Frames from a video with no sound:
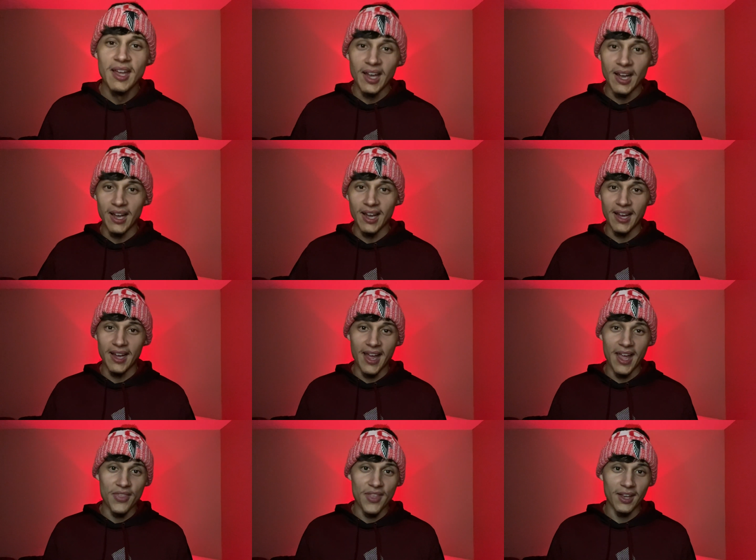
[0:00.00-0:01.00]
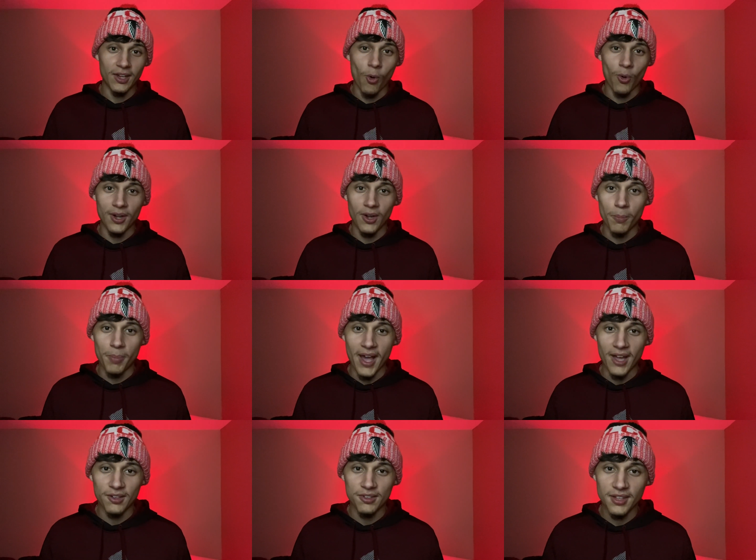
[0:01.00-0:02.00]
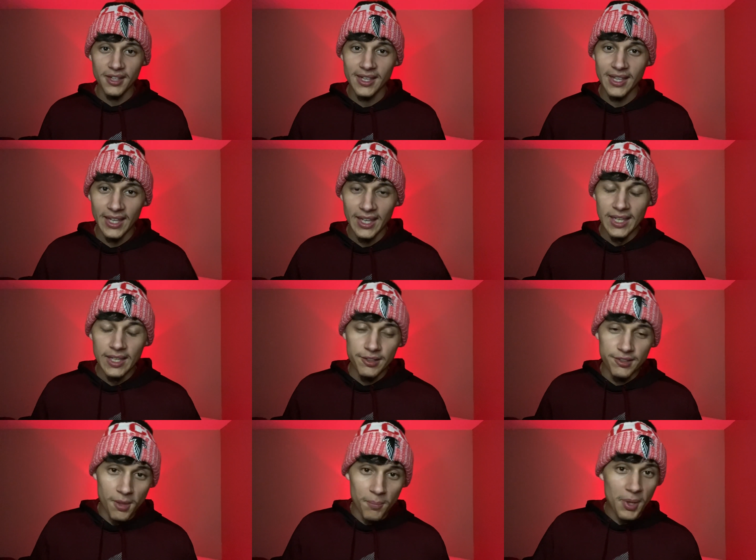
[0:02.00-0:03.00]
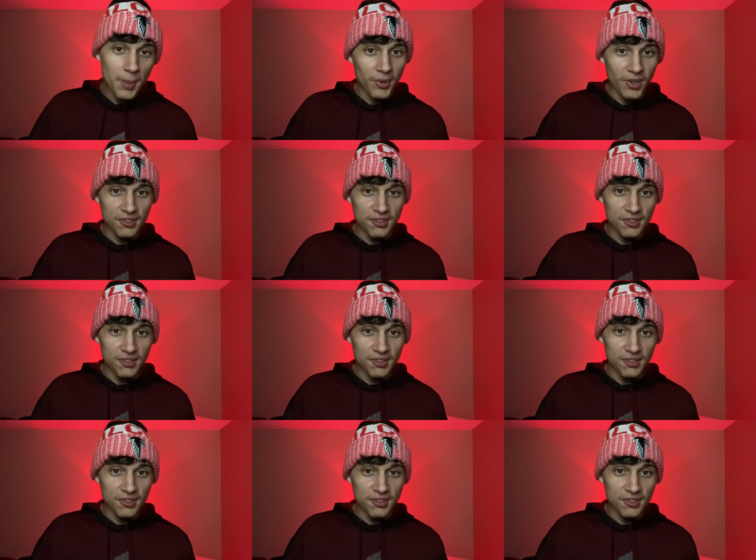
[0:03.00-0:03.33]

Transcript: uh, and then Cordarrelle Patterson. Some people are